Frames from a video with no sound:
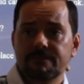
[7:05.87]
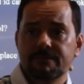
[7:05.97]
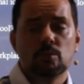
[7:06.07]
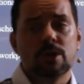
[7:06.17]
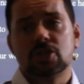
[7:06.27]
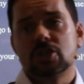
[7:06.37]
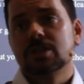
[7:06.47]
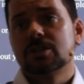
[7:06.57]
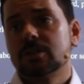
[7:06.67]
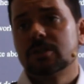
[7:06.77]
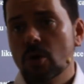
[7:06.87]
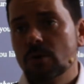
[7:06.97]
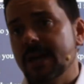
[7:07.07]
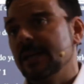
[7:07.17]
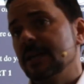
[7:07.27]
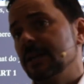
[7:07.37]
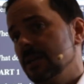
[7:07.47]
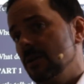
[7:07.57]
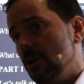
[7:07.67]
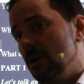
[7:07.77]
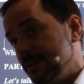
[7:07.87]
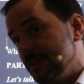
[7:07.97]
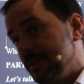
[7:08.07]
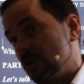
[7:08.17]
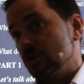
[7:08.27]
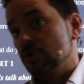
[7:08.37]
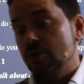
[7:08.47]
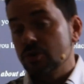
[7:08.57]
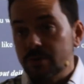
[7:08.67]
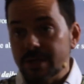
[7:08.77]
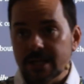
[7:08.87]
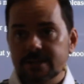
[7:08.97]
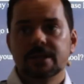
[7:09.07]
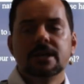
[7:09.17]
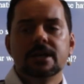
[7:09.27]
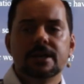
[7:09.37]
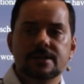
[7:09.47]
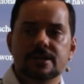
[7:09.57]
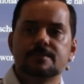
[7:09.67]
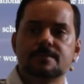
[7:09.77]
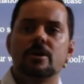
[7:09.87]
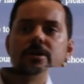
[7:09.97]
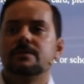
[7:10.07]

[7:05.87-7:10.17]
which is located on this street in this part of the